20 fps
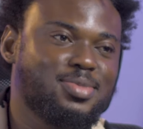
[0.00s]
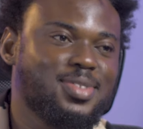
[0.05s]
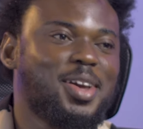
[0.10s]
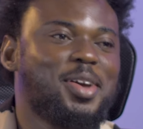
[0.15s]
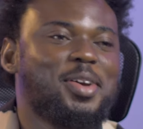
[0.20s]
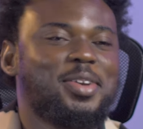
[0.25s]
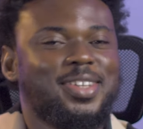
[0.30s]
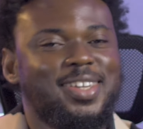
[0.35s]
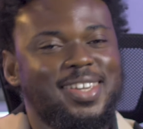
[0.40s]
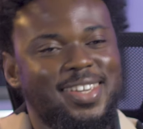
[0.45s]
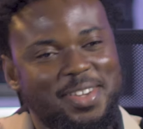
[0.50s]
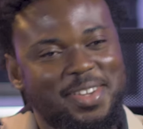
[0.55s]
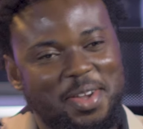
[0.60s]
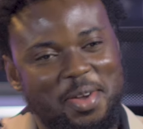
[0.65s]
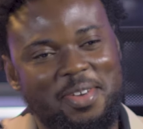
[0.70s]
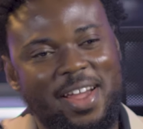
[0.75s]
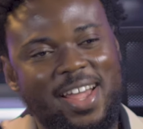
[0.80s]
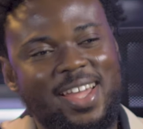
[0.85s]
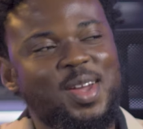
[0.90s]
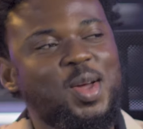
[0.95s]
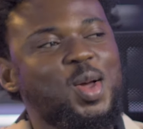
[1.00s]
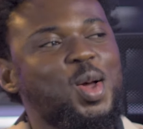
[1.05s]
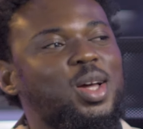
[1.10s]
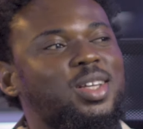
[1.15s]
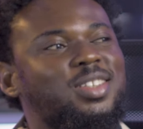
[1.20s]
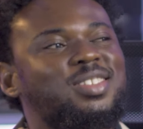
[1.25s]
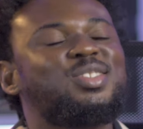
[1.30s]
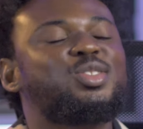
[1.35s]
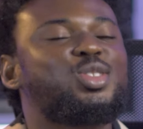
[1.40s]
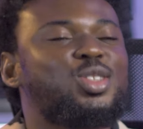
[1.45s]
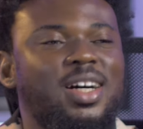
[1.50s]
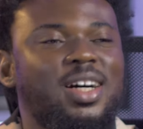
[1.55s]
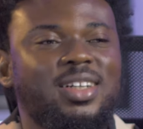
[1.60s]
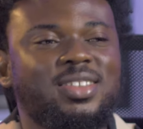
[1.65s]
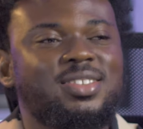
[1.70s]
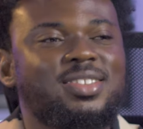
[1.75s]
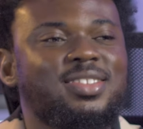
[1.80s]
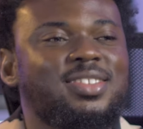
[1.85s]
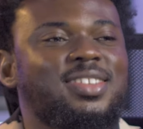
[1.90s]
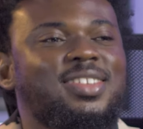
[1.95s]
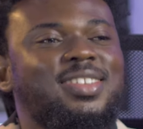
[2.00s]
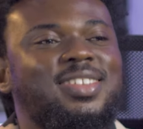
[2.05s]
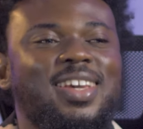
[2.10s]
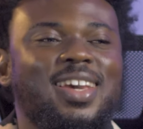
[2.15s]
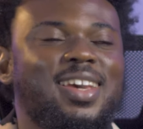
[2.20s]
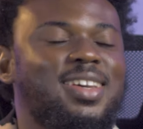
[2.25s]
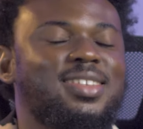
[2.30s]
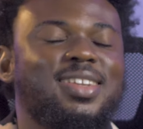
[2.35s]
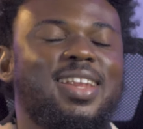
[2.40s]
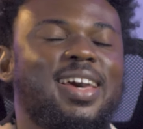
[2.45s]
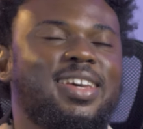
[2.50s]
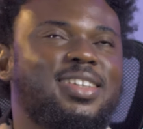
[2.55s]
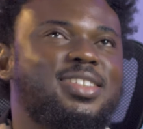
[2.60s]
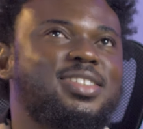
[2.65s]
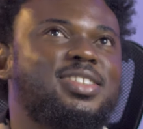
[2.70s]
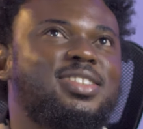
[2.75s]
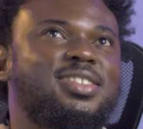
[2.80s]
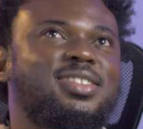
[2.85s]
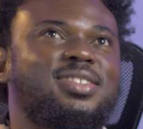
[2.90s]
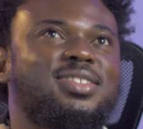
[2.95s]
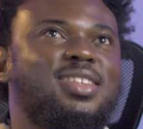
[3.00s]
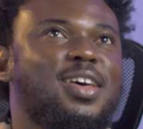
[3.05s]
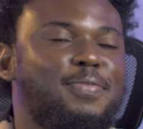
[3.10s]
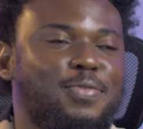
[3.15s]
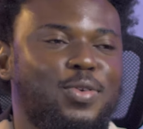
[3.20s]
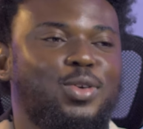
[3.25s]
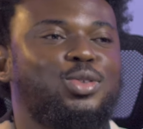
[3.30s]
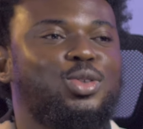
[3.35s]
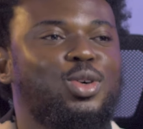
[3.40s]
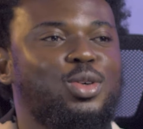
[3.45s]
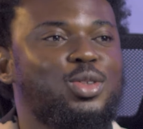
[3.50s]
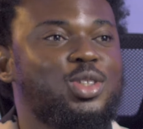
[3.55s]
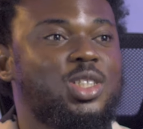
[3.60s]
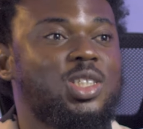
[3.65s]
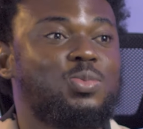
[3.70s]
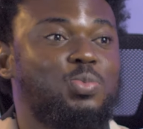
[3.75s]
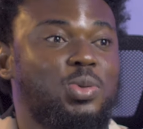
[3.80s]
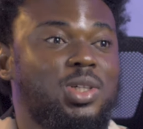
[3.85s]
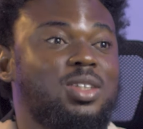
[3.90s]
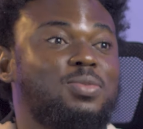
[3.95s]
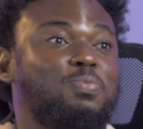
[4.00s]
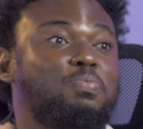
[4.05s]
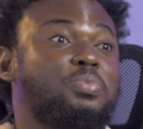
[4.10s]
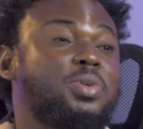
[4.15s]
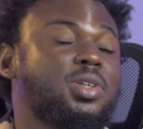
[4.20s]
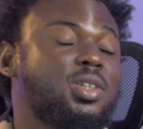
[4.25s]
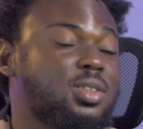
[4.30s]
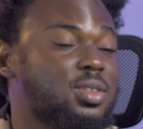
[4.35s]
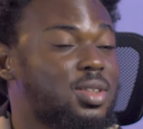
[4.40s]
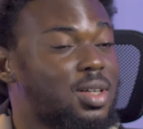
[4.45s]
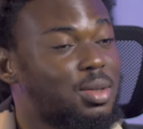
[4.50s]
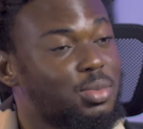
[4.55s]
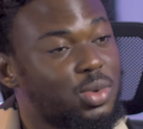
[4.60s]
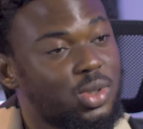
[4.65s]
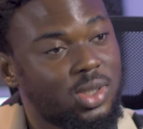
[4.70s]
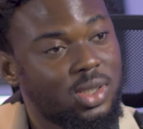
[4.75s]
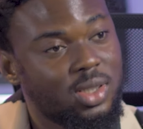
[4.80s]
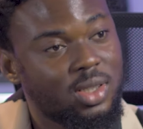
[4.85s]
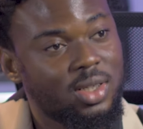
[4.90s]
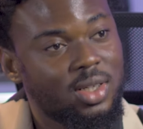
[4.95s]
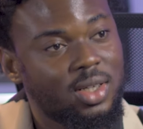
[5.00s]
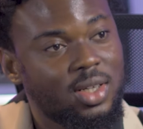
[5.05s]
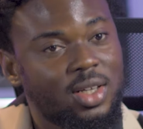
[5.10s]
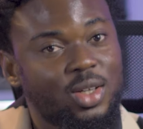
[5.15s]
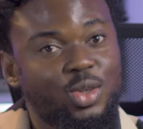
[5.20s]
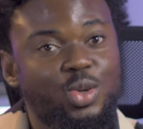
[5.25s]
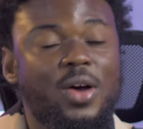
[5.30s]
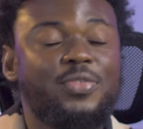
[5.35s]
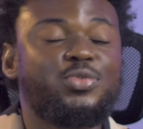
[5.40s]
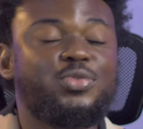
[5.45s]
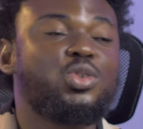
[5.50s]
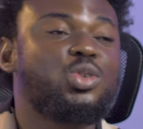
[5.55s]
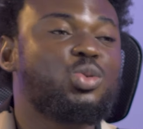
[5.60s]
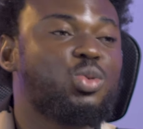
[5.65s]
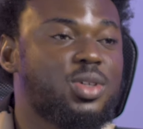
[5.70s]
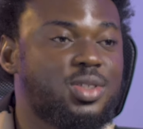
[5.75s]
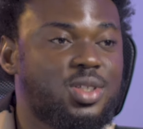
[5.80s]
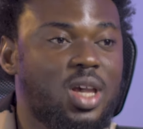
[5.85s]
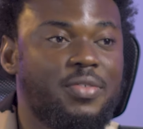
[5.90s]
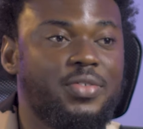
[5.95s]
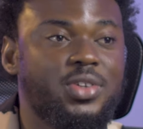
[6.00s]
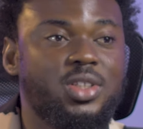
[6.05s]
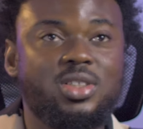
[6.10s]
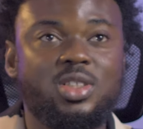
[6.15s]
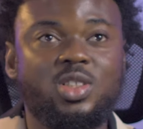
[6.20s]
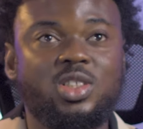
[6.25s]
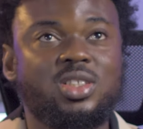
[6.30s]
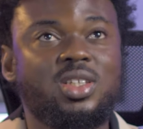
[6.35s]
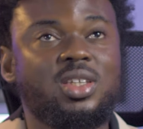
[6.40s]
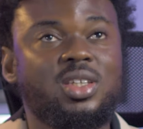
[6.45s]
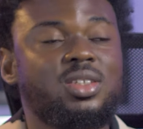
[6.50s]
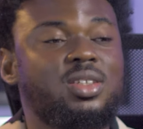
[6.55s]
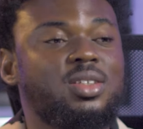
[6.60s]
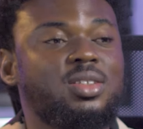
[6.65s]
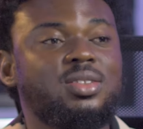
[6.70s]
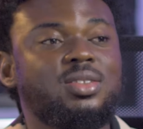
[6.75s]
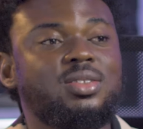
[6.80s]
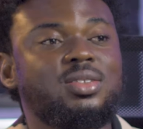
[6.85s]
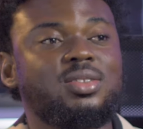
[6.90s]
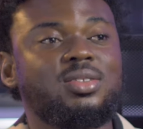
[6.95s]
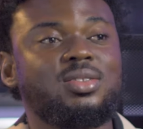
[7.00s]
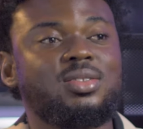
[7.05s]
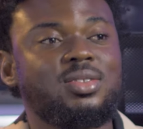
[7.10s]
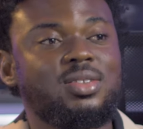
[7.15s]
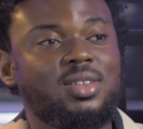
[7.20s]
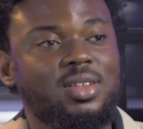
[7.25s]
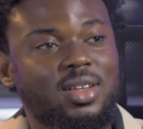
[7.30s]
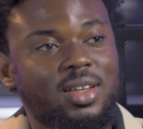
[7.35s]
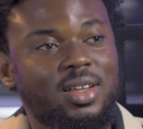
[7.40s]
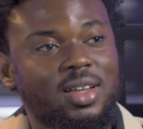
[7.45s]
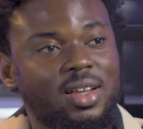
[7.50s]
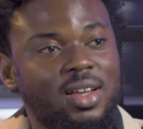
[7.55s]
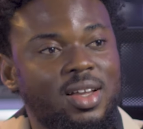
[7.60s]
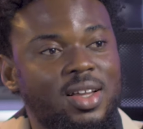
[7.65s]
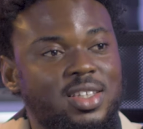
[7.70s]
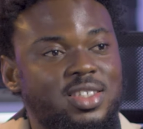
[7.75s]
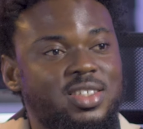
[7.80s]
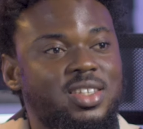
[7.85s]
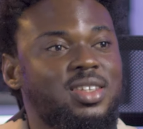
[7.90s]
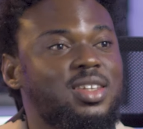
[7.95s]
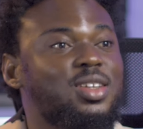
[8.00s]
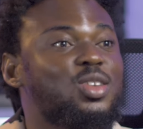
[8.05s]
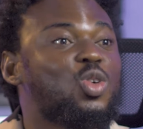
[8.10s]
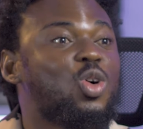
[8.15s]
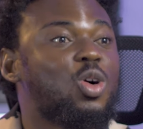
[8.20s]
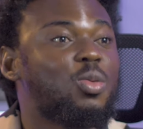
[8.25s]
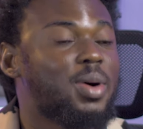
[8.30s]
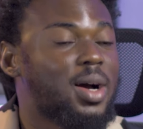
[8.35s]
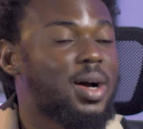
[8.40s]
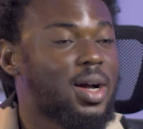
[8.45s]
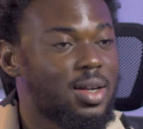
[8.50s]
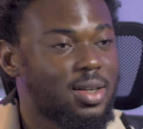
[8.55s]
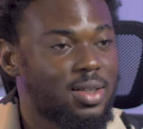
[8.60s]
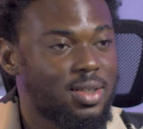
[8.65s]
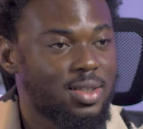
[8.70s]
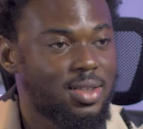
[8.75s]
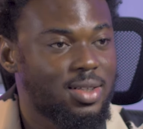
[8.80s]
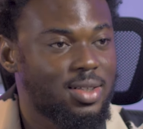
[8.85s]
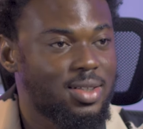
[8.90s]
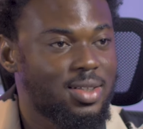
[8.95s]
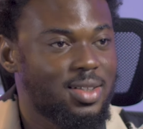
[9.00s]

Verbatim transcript: Yeah. Right? At this uh, point. Yeah, like Stefflon Don is speaking pidgin in their music. You have twenty-one Savage singing, singing Koma.